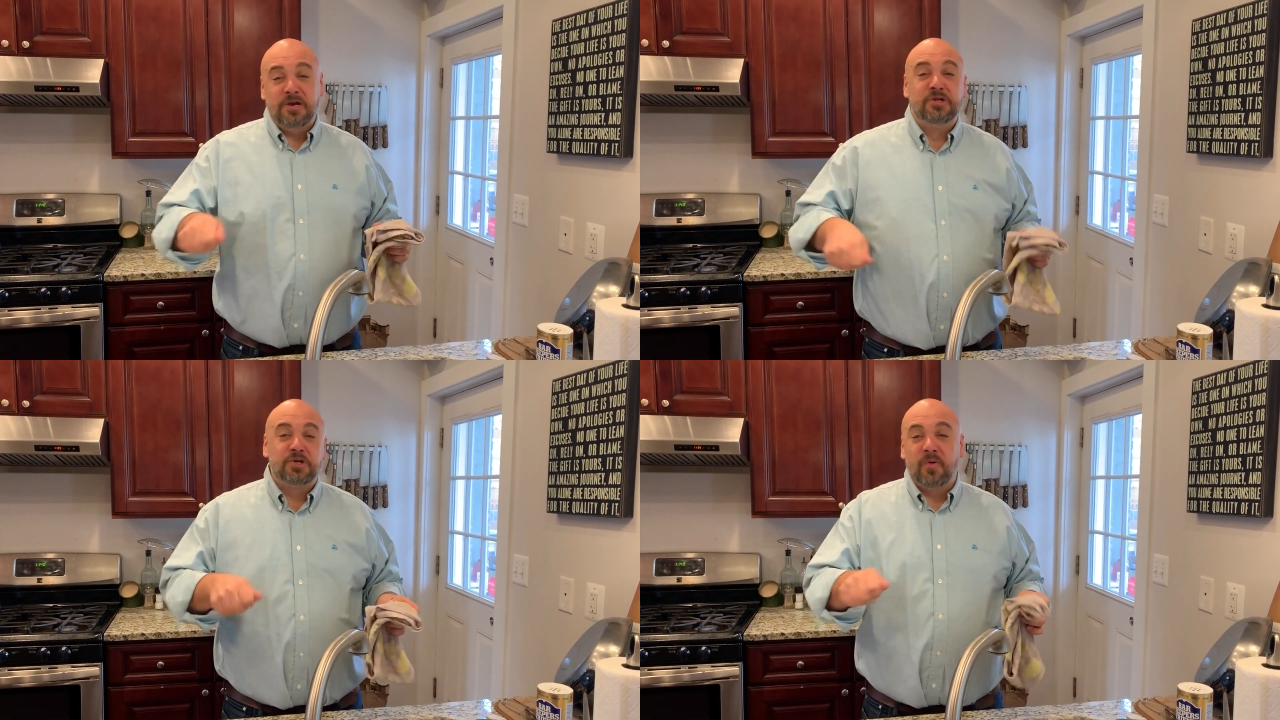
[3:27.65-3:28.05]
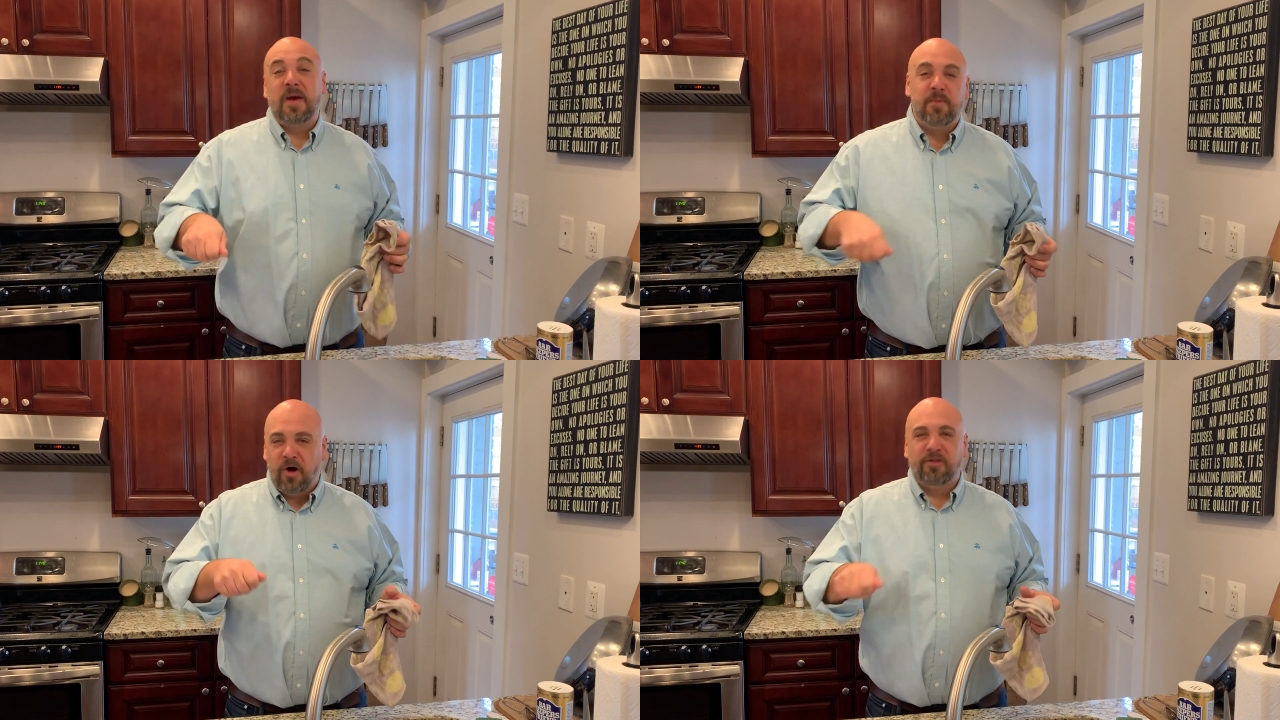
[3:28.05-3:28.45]
you
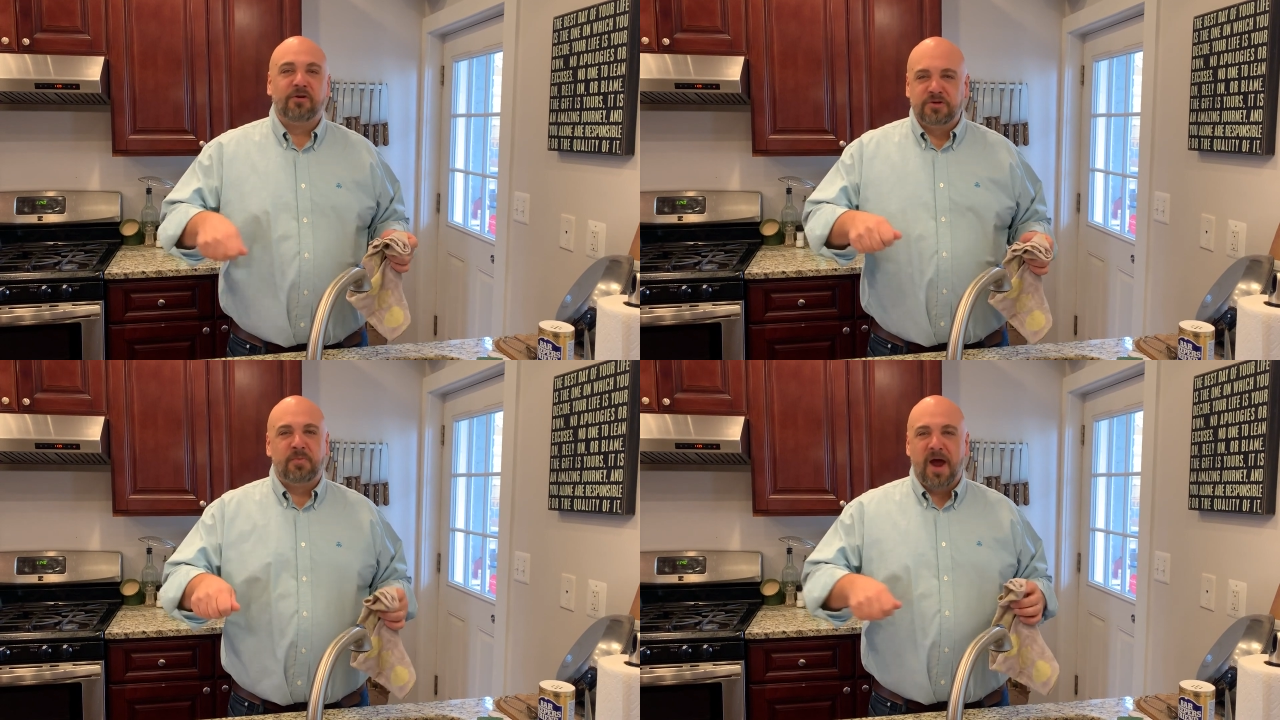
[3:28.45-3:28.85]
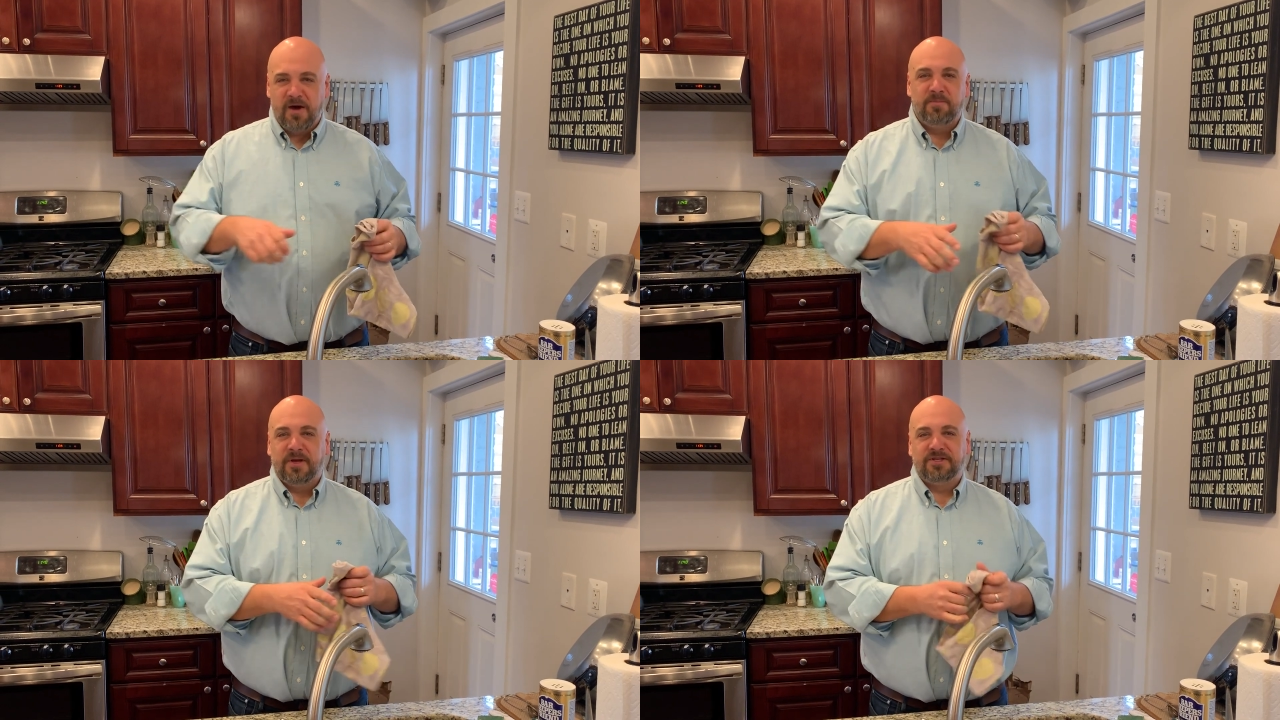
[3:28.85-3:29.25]
scrape all those
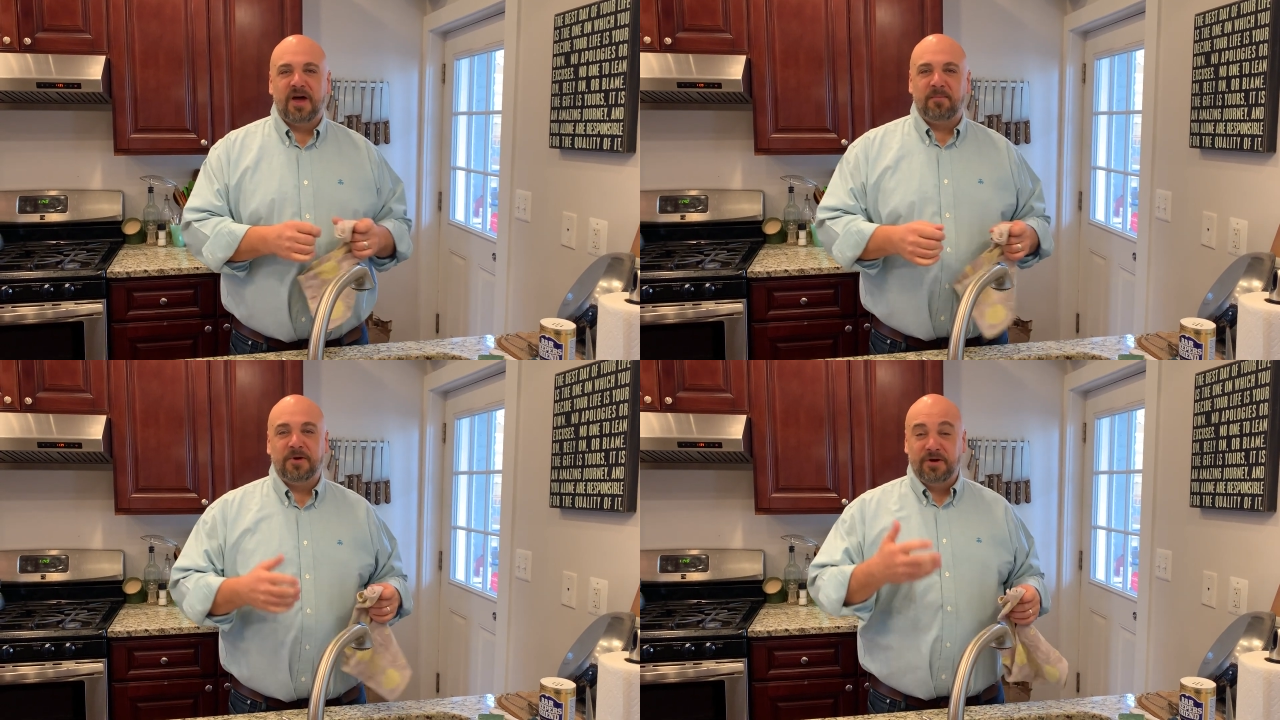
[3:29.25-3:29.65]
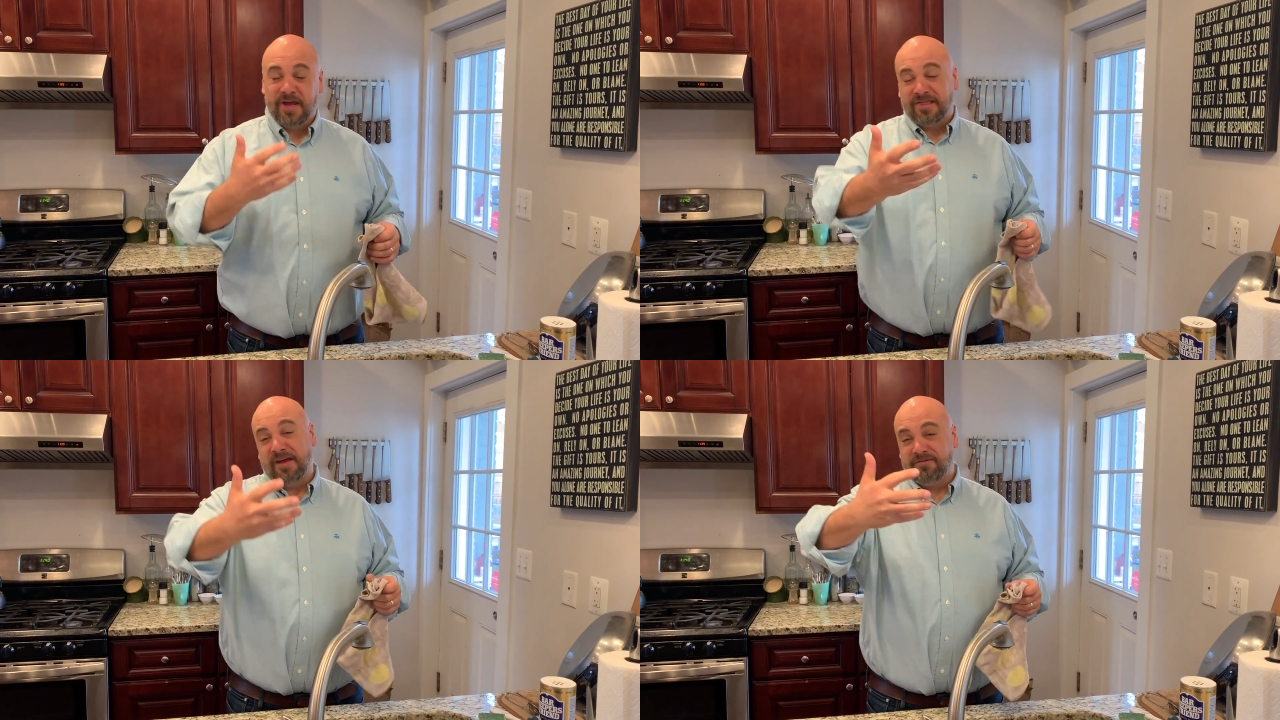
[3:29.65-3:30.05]
brown bits up and you
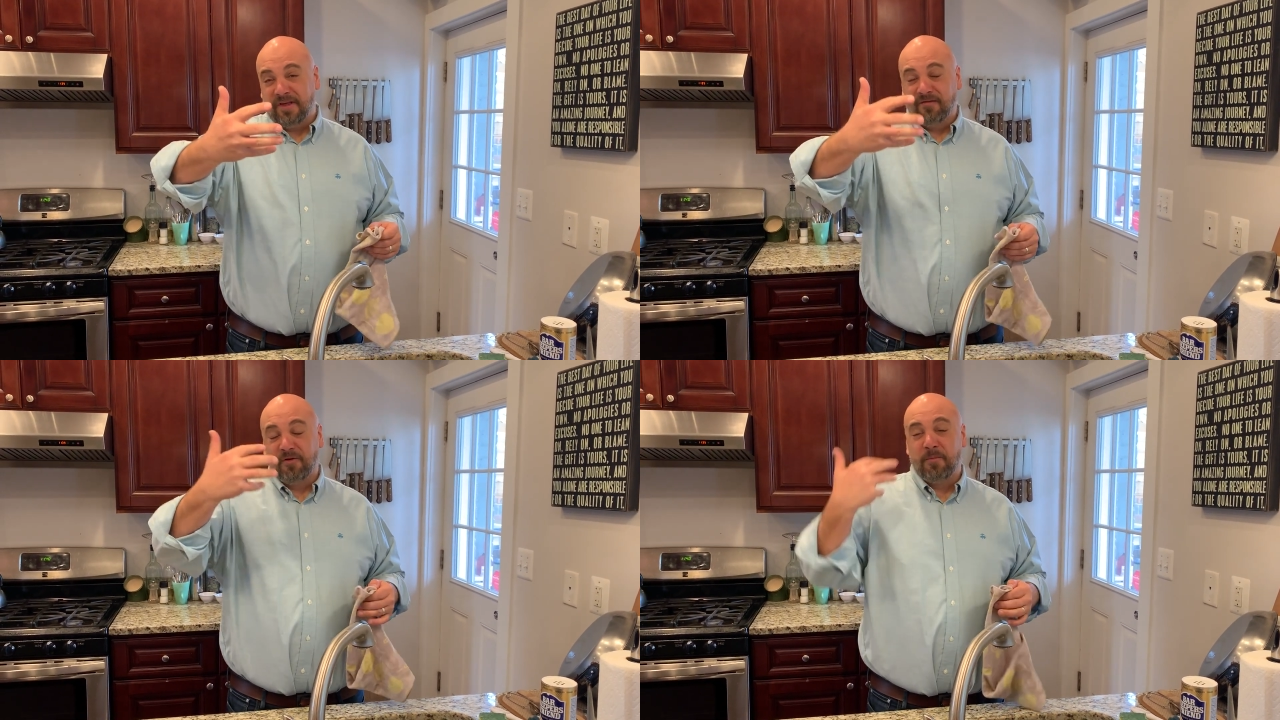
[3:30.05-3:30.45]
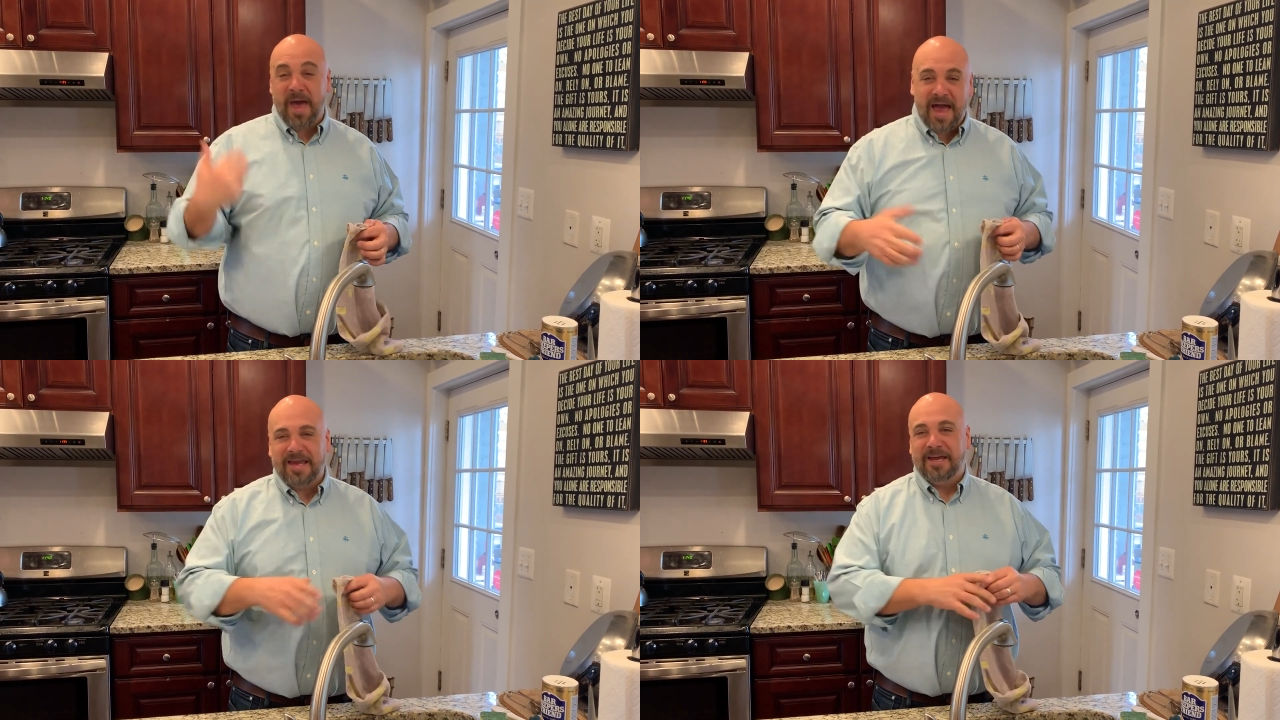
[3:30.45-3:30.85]
get that flavor
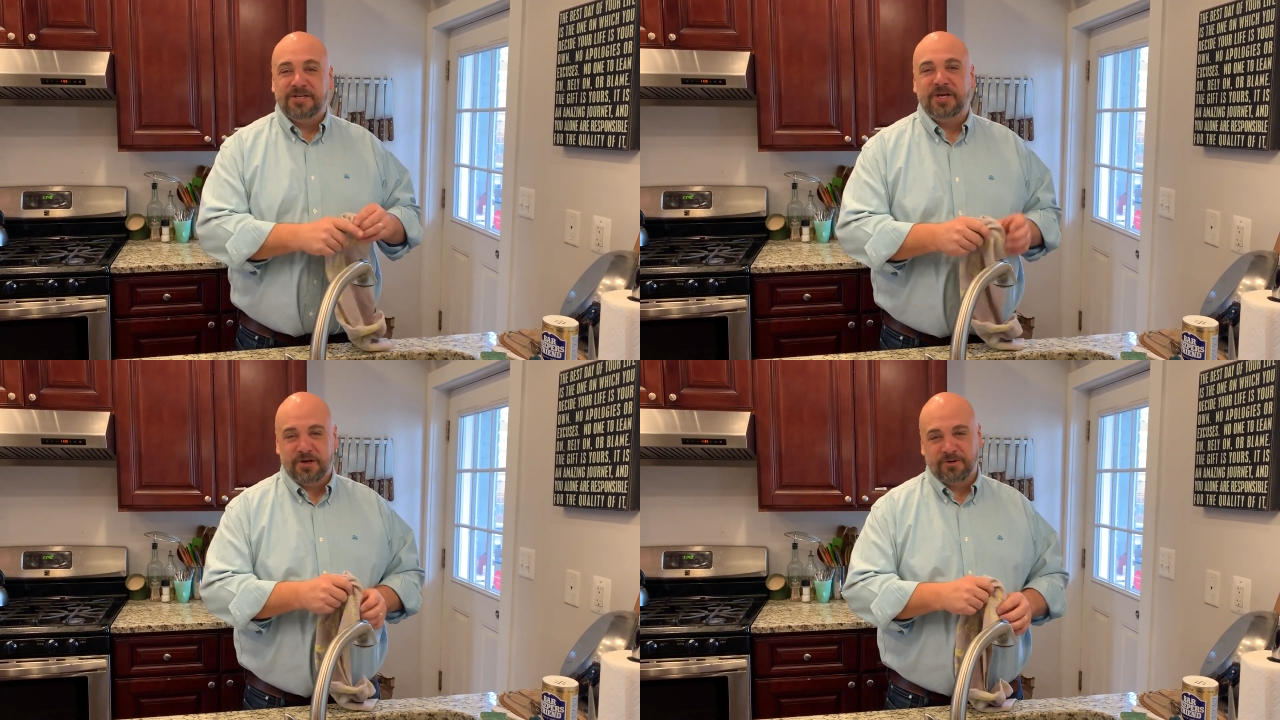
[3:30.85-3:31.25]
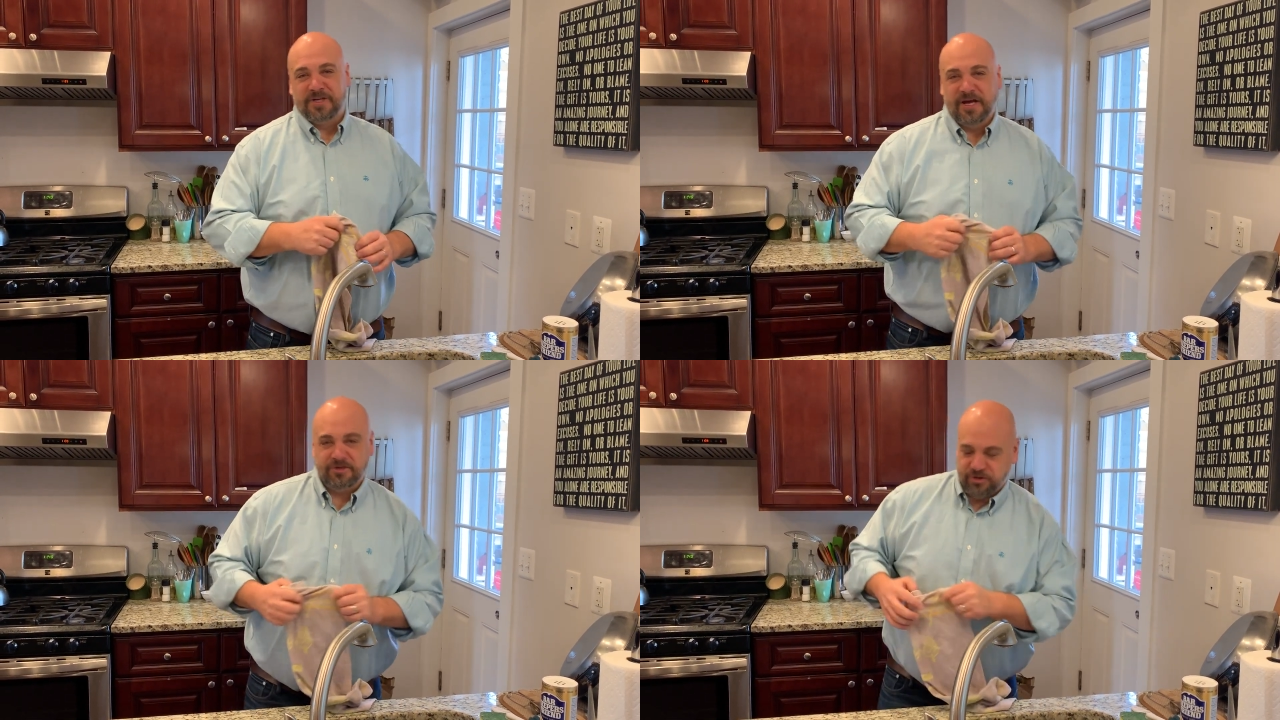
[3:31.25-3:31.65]
back into your
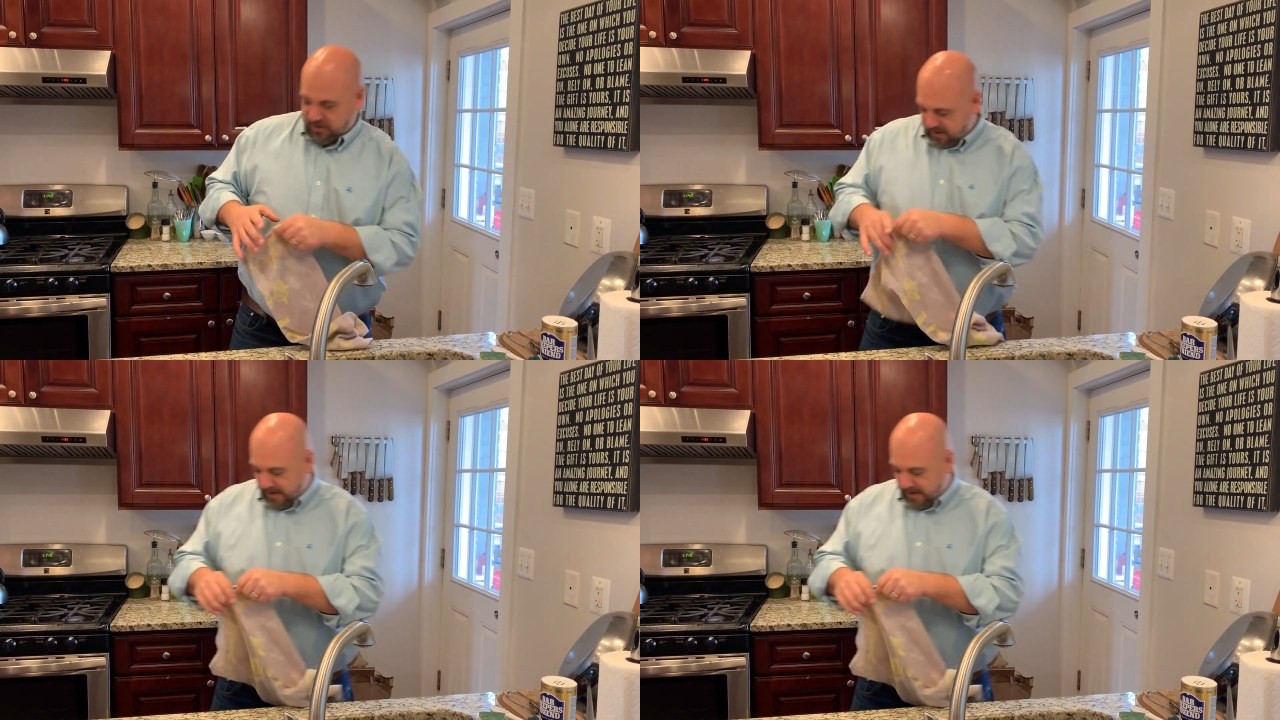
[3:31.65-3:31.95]
dish.